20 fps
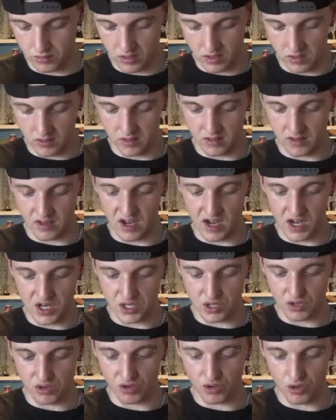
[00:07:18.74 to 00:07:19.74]

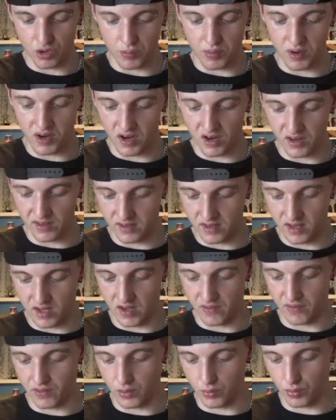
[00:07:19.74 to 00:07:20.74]
detach the two parts
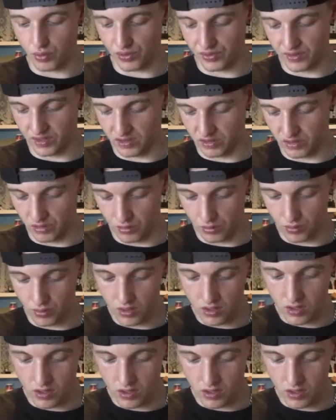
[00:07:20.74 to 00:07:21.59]
if you wanted to.